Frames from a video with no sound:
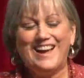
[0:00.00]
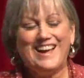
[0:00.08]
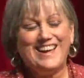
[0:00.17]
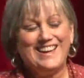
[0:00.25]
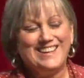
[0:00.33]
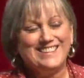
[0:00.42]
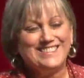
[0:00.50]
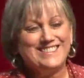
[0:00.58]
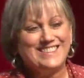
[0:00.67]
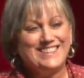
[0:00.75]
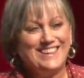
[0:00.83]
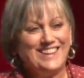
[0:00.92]
And
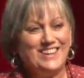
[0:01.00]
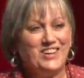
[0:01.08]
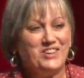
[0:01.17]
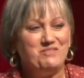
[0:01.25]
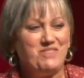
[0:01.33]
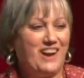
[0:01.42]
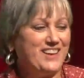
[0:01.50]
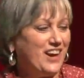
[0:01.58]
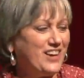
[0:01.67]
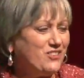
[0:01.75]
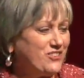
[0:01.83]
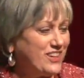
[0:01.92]
um, I, I
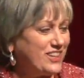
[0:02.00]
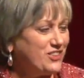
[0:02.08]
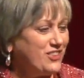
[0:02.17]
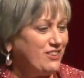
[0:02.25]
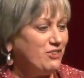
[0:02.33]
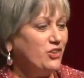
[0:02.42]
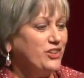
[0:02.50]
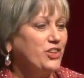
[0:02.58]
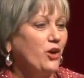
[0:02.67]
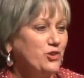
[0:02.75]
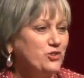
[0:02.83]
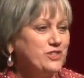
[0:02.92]
don't think they really
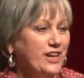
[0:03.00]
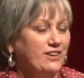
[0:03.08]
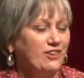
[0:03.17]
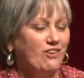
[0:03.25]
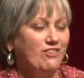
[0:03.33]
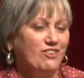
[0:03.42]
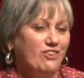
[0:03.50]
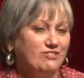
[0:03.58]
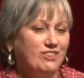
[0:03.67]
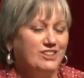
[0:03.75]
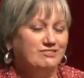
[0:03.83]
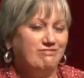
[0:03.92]
go use that
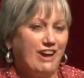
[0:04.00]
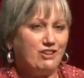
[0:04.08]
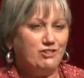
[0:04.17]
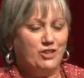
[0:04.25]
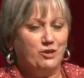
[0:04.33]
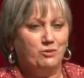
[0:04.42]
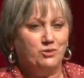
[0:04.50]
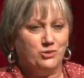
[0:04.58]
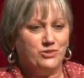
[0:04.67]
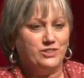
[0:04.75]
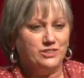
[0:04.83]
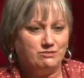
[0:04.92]
acronym or
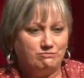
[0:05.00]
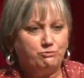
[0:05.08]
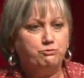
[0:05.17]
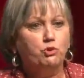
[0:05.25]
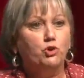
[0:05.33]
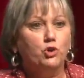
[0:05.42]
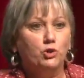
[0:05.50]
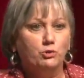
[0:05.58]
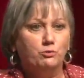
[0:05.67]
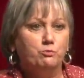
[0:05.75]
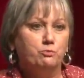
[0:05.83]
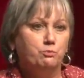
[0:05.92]
the
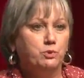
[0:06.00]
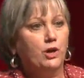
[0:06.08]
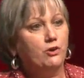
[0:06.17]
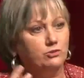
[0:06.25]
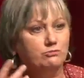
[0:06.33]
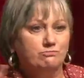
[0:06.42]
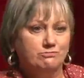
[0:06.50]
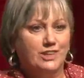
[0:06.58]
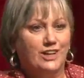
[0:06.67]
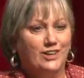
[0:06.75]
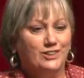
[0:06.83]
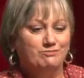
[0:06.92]
full-blown
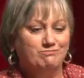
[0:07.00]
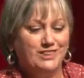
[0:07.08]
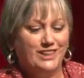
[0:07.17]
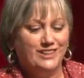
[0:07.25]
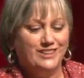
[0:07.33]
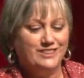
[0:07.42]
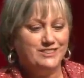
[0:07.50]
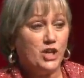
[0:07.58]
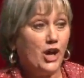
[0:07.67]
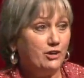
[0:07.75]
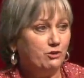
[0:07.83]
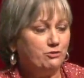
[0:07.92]
uh,
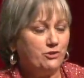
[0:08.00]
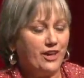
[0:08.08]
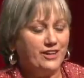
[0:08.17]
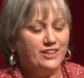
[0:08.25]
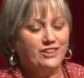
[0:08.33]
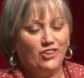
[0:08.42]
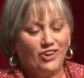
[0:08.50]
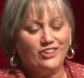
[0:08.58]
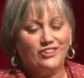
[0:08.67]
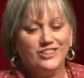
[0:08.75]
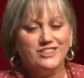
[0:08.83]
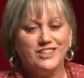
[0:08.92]
title for that any
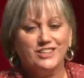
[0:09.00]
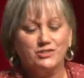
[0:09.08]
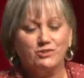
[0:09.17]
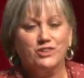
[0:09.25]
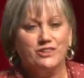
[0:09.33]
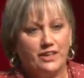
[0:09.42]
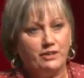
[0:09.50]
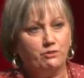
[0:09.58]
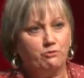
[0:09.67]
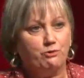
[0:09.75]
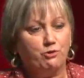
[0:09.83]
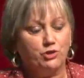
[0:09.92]
longer. It's, it's really, they
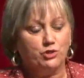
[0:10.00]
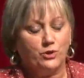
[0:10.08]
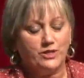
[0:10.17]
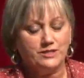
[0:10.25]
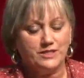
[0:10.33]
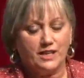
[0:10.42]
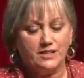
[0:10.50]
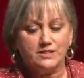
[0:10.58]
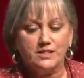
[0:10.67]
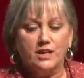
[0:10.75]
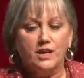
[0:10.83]
refer to it as dates.